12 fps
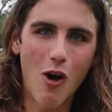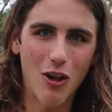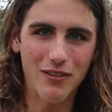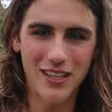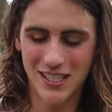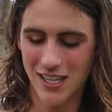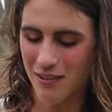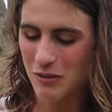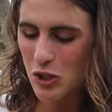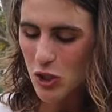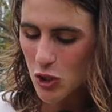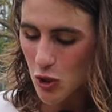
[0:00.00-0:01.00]
All of this stuff,
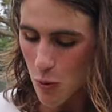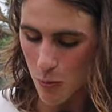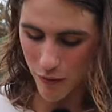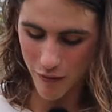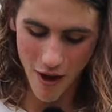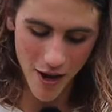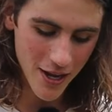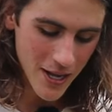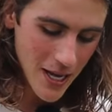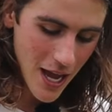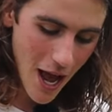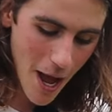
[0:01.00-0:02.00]
super fun.
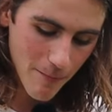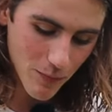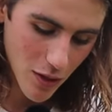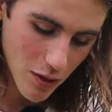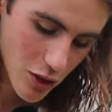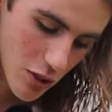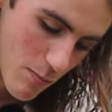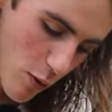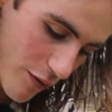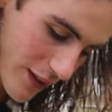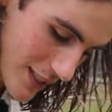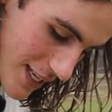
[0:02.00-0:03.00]
Just moving